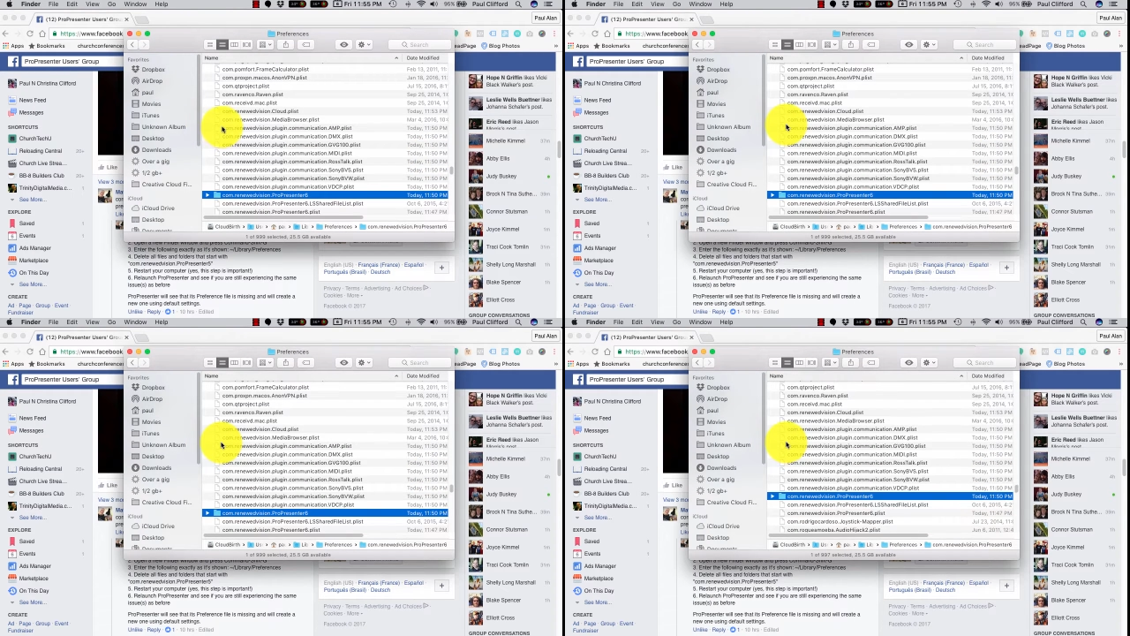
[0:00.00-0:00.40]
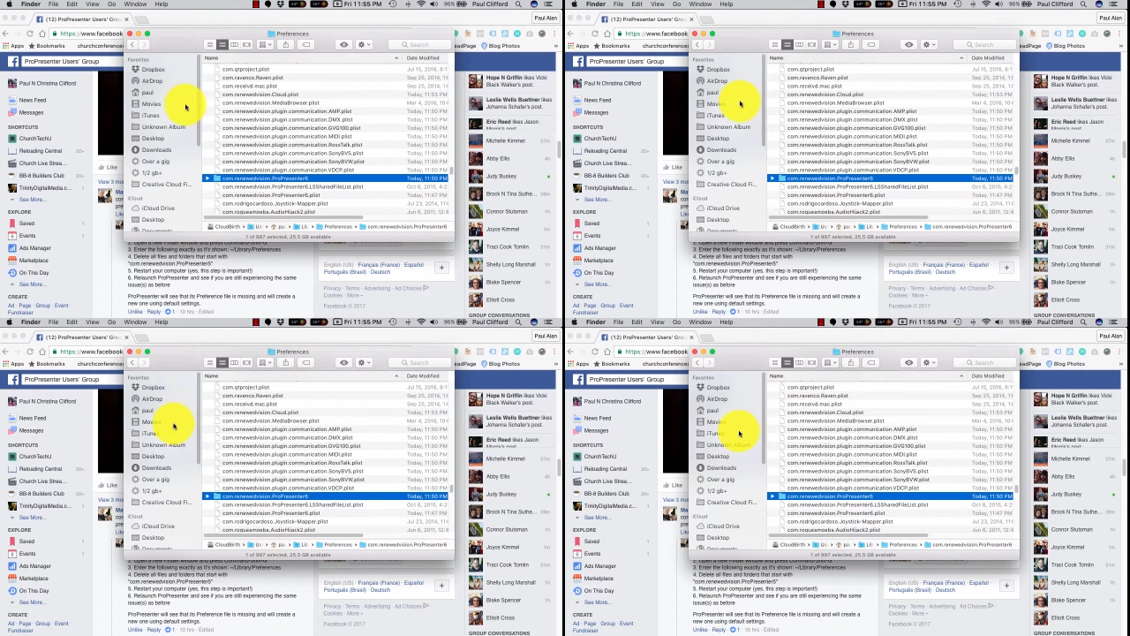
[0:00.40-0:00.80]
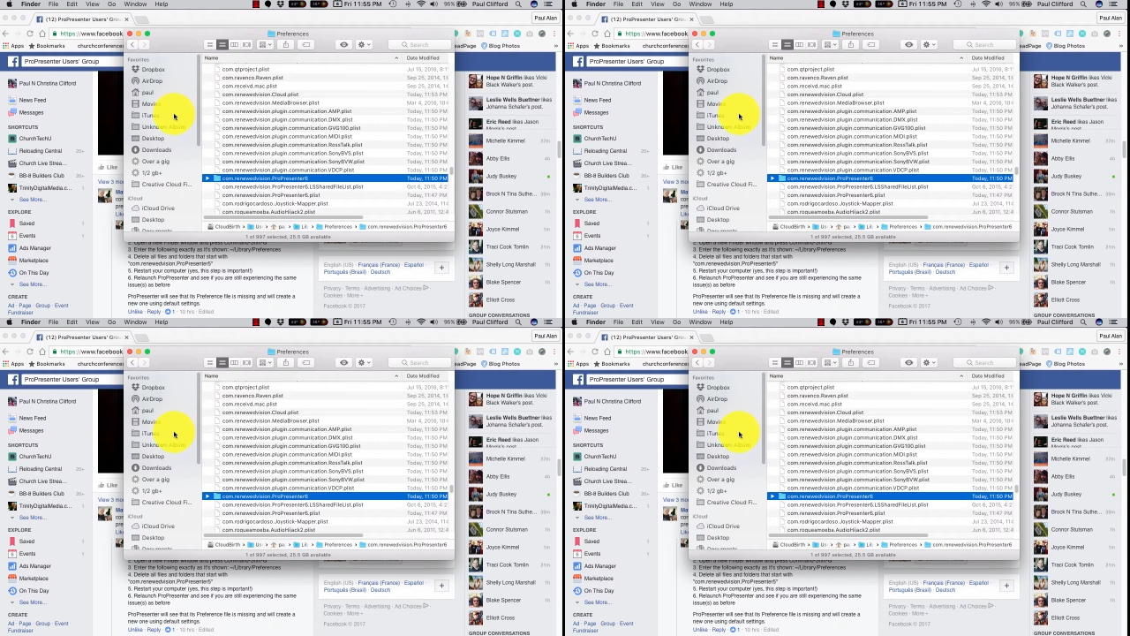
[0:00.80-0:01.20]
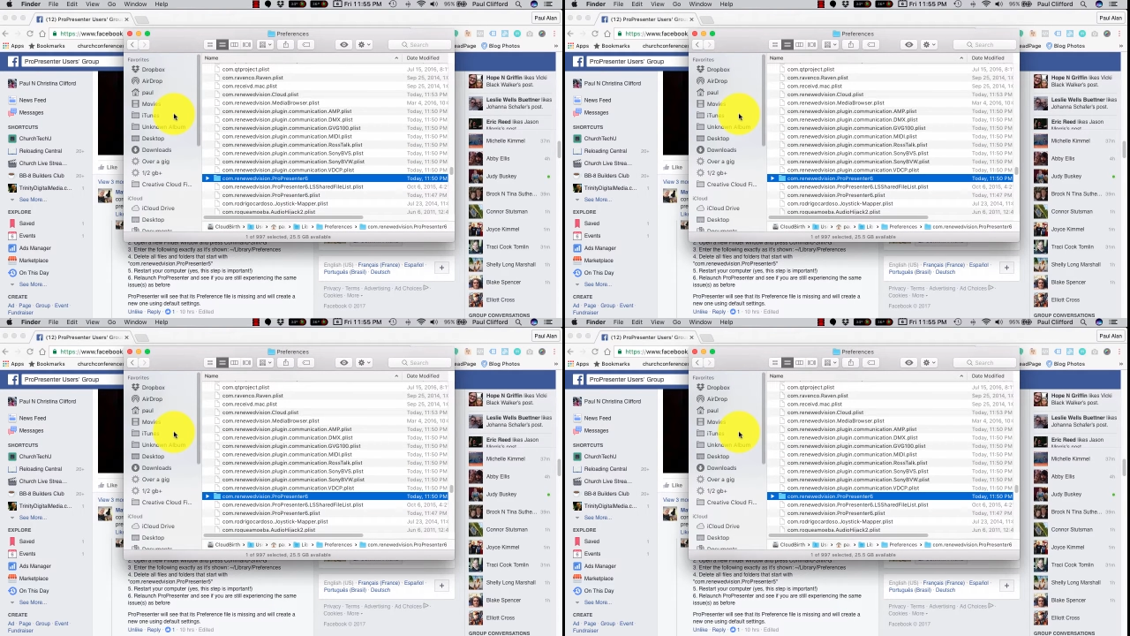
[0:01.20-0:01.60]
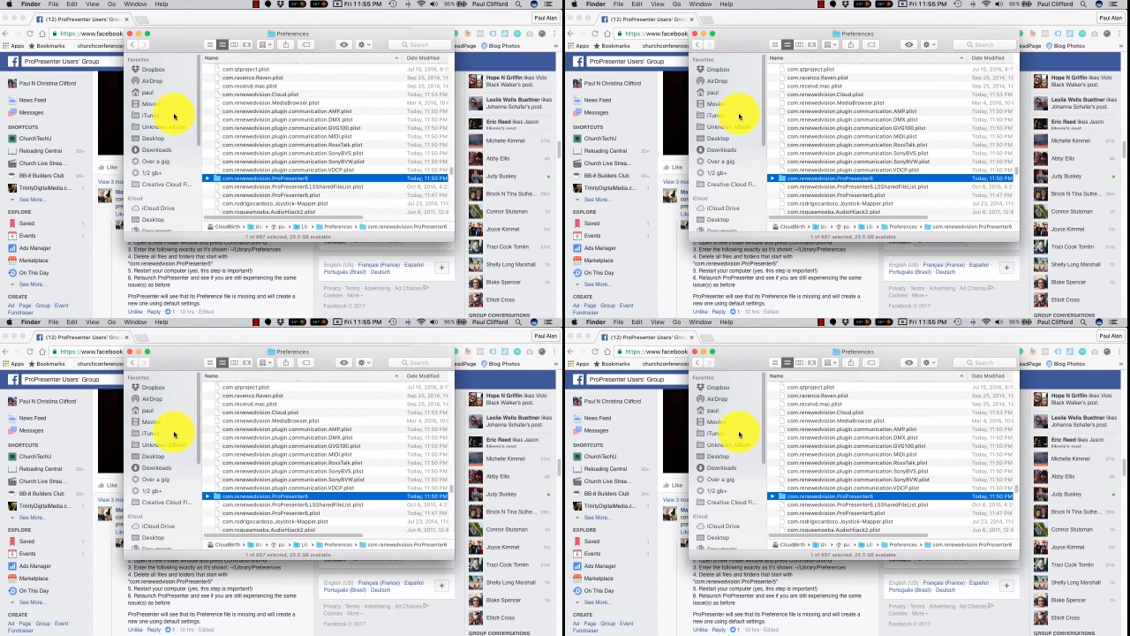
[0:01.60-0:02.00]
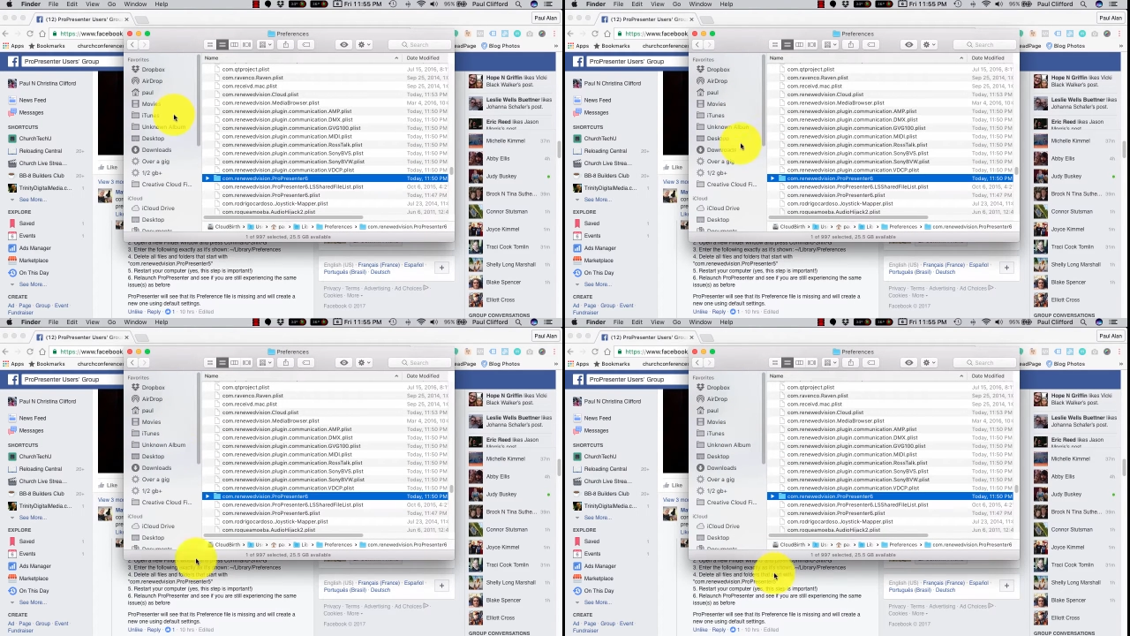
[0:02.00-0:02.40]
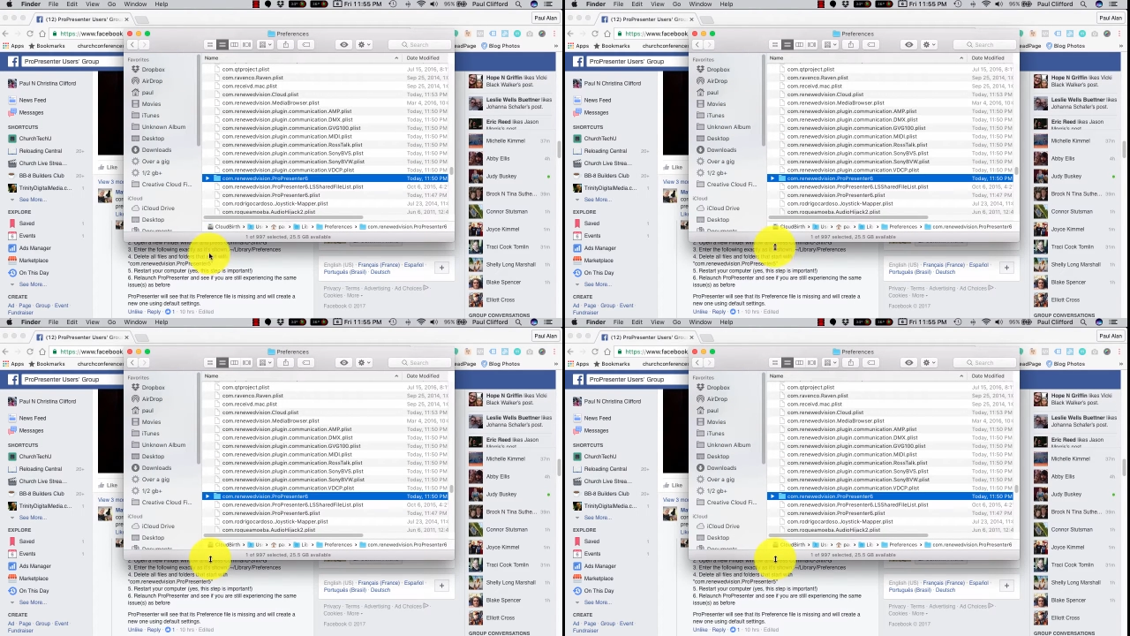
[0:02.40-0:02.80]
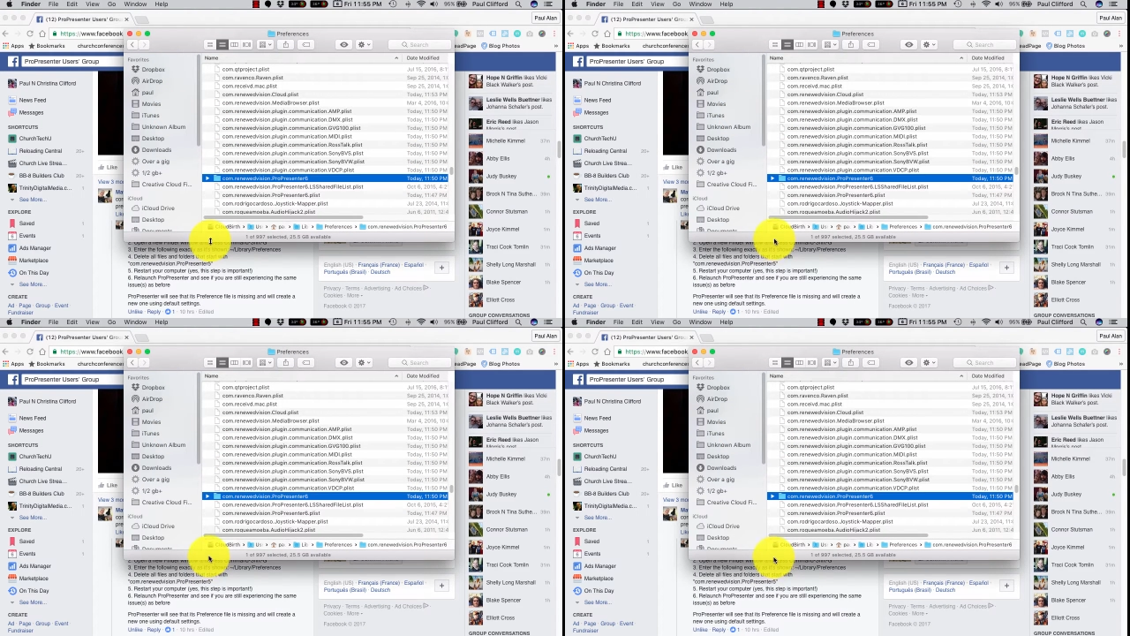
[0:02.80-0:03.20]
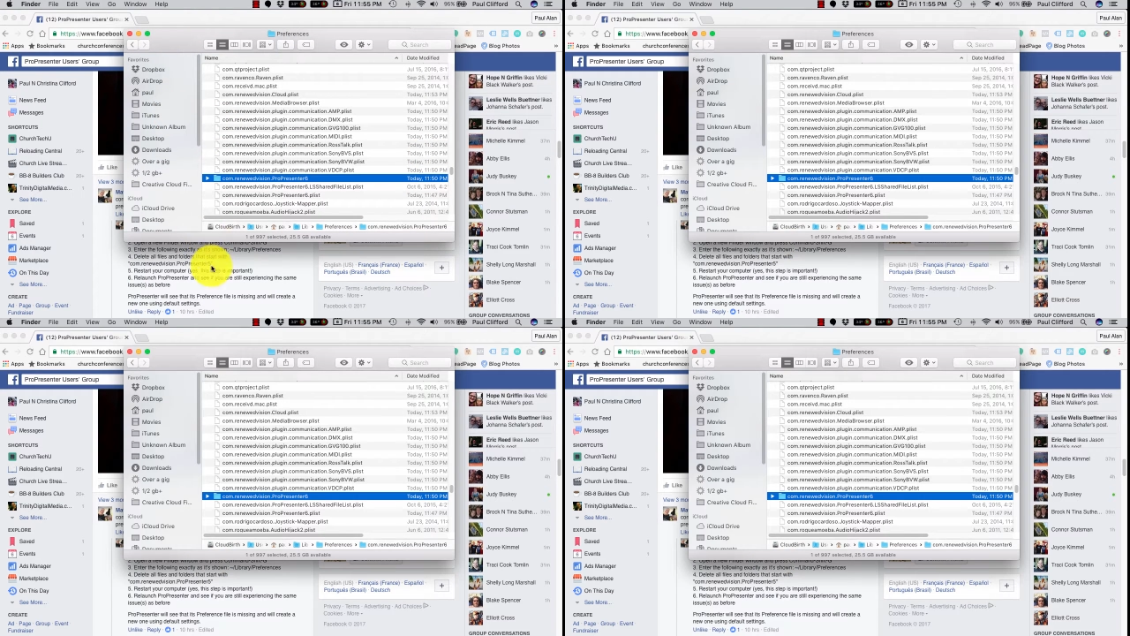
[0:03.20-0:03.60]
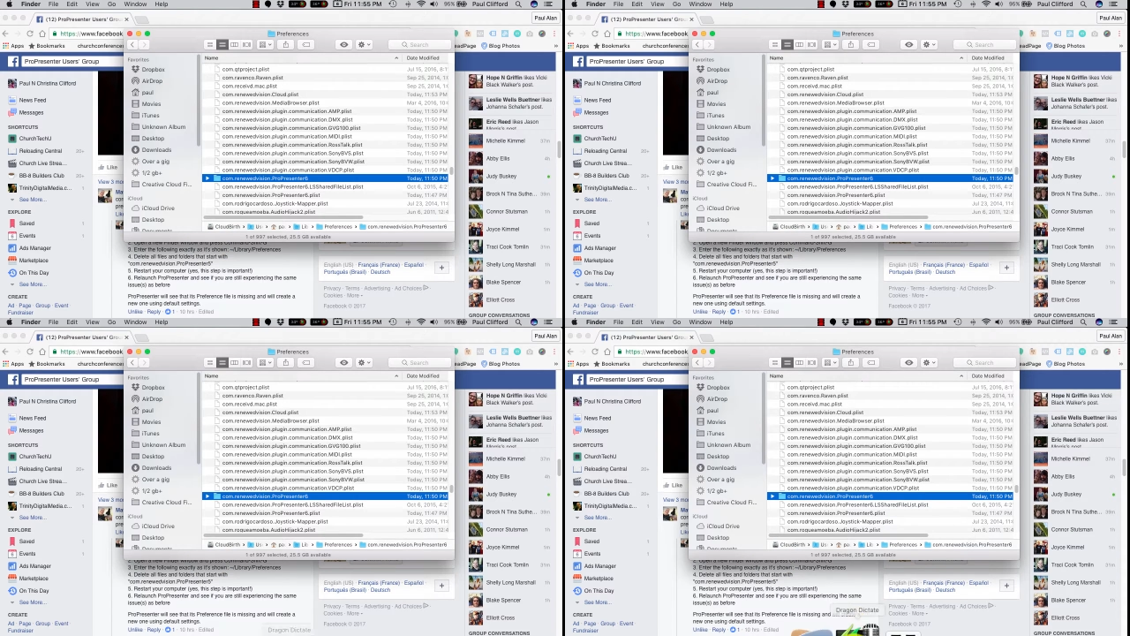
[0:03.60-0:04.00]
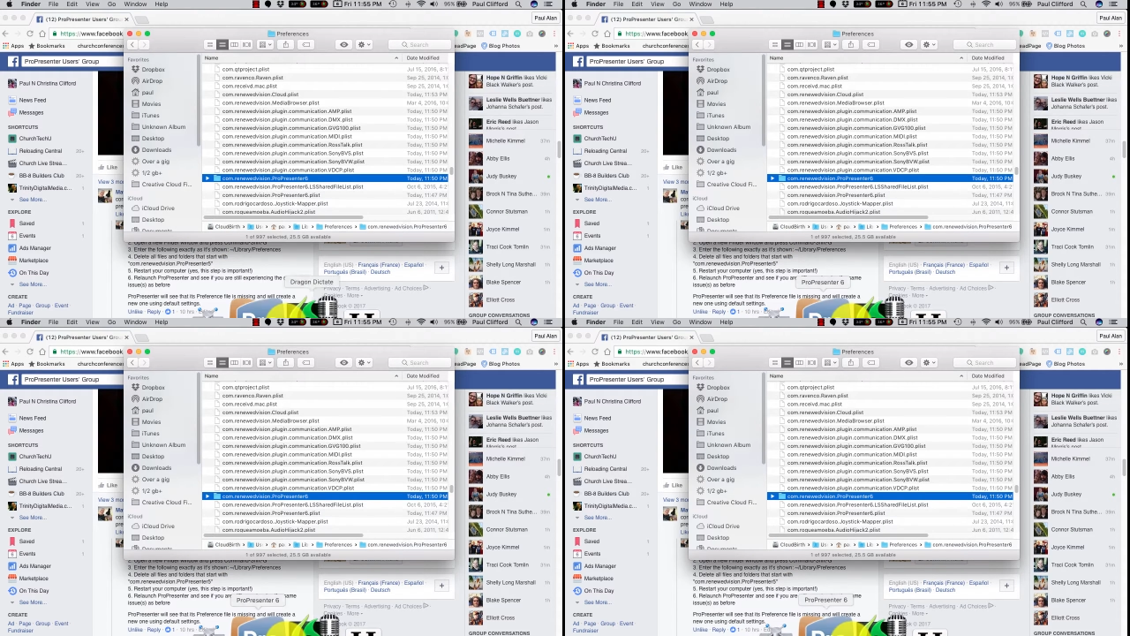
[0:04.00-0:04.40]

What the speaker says: Nobody's mouth can be seen.